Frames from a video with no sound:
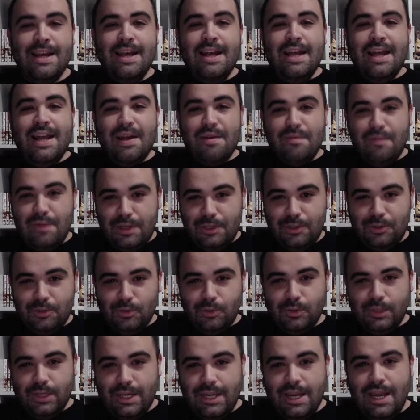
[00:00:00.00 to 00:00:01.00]

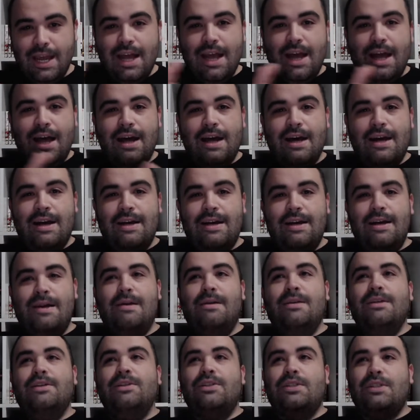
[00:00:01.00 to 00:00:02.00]
eventually.
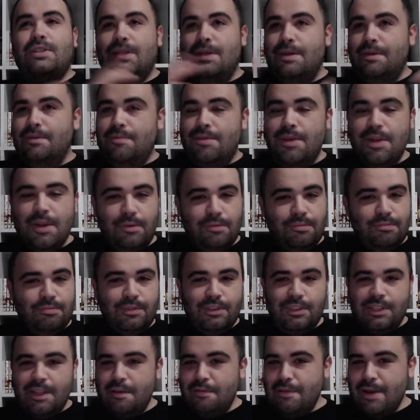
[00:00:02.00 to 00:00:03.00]
Uh, just, you know,
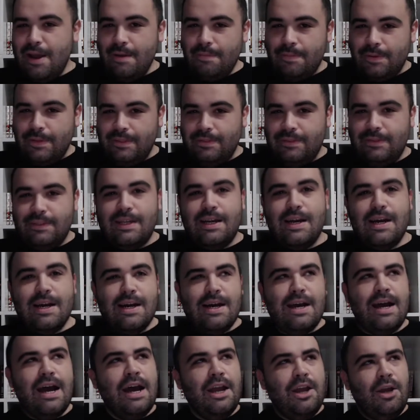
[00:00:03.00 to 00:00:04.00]
stuff happens.
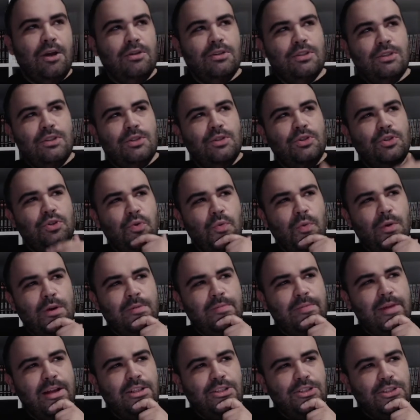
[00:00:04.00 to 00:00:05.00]
Uh, I also do want
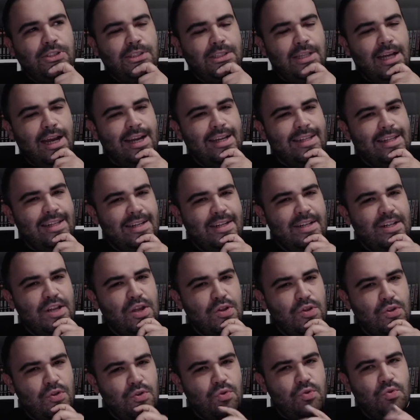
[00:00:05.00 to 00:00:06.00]
to mention I didn't
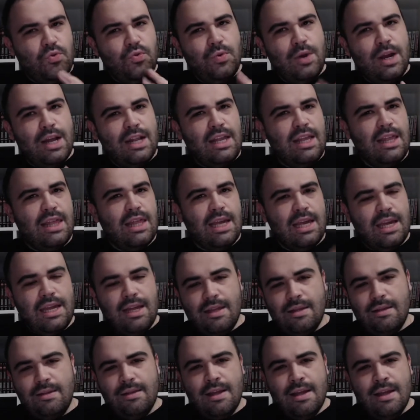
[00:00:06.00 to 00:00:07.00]
do
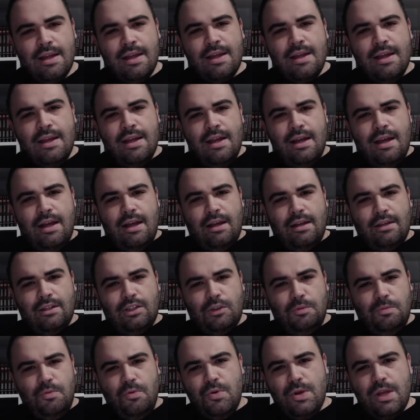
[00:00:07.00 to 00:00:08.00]
anything uh,
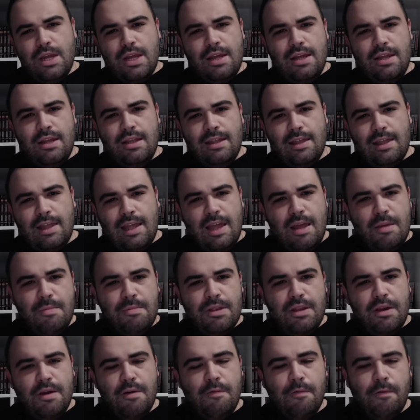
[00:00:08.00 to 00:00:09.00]
spooky
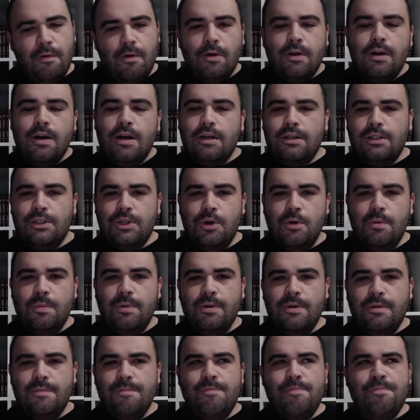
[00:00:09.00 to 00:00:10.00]
themed for
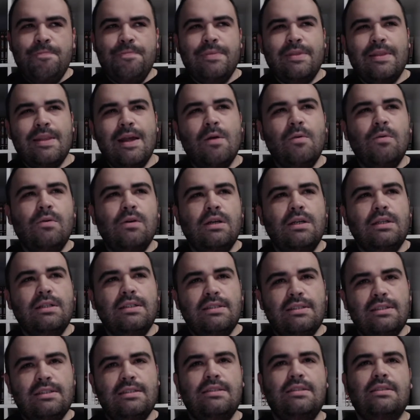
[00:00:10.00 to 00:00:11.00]
October. That
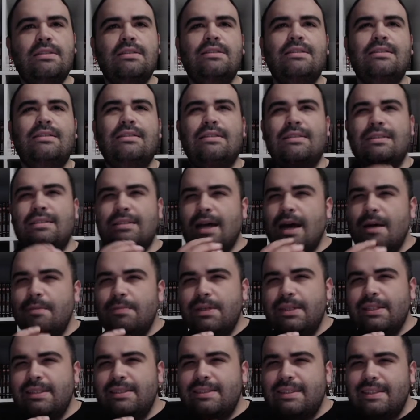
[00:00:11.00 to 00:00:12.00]
was, I'm
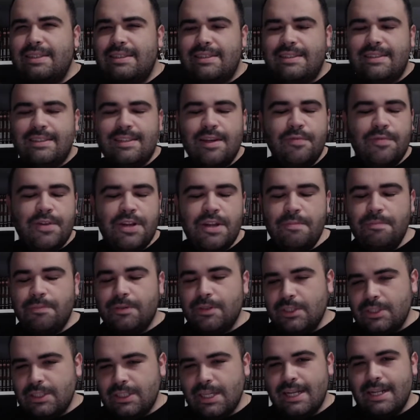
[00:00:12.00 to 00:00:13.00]
going to say, seventy
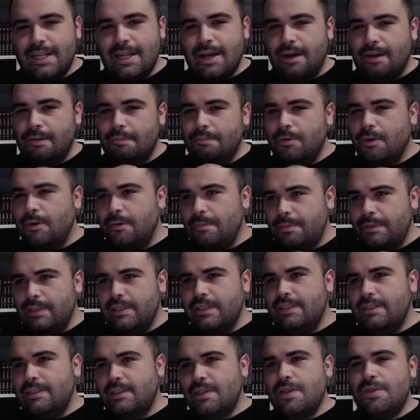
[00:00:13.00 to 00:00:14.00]
percent on
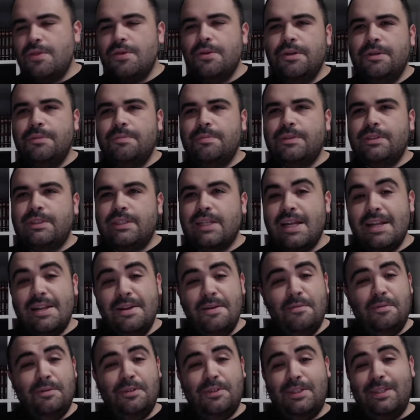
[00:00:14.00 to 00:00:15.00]
purpose, thirty percent
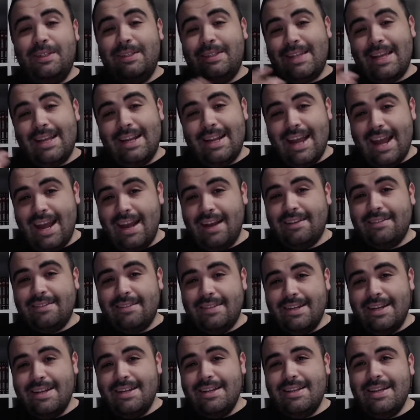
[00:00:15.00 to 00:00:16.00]
was just an
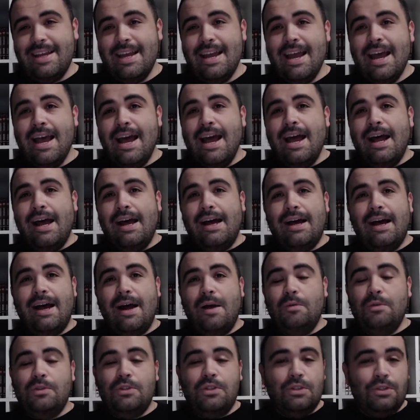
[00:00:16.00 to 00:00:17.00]
accident. Uh,
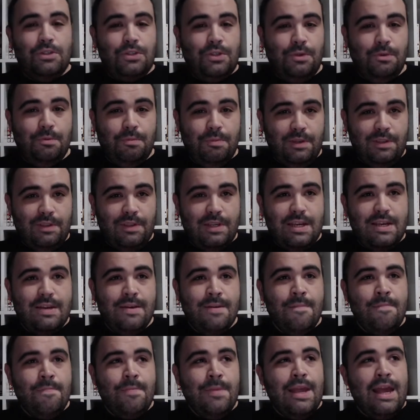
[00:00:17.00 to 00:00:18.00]
I was just too busy,
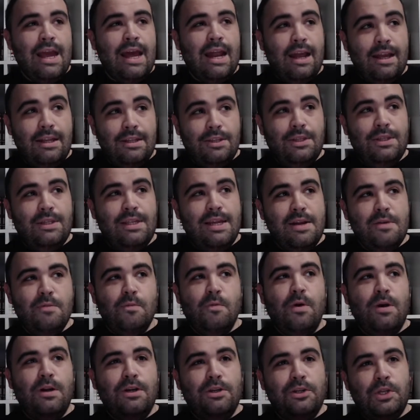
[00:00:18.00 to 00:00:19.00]
and I did
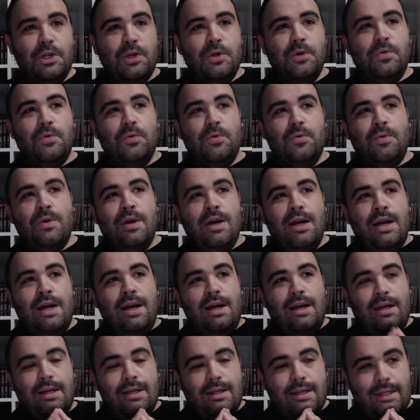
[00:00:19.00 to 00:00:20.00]
want to do
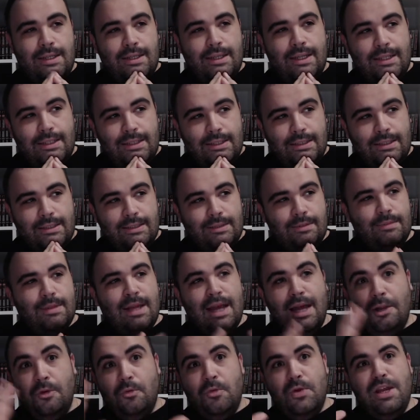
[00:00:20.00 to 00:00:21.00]
Uh, like a
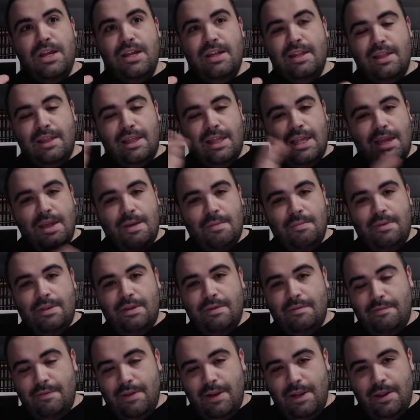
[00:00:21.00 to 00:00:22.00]
Halloween-themed
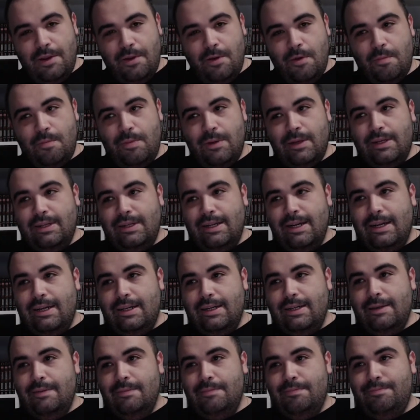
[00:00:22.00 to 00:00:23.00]
video, but
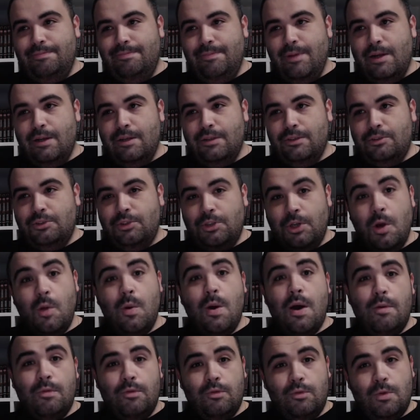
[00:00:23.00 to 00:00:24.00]
uh, on a show
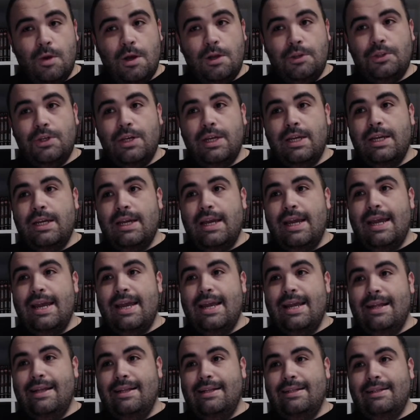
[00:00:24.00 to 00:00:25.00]
I was watching,
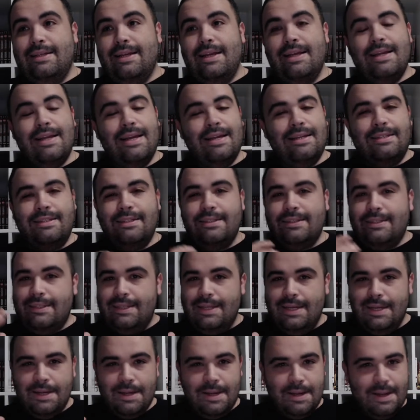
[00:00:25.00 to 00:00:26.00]
and it, it
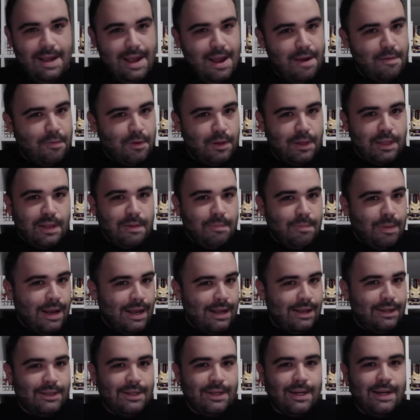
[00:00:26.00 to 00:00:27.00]
just, everything
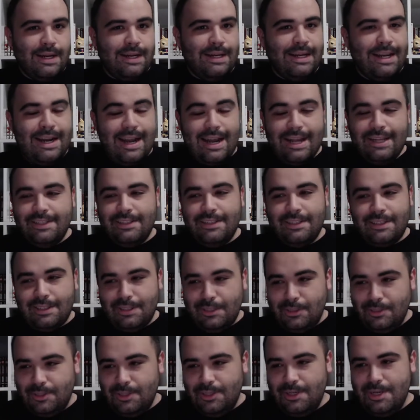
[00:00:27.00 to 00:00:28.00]
piled on, and I just
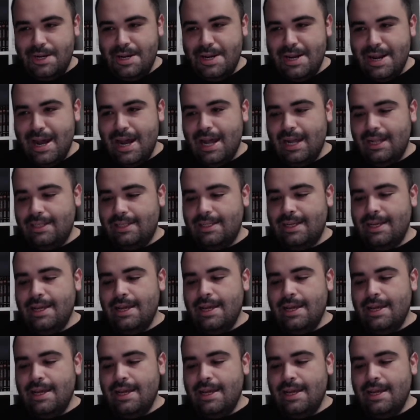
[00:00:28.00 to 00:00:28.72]
could not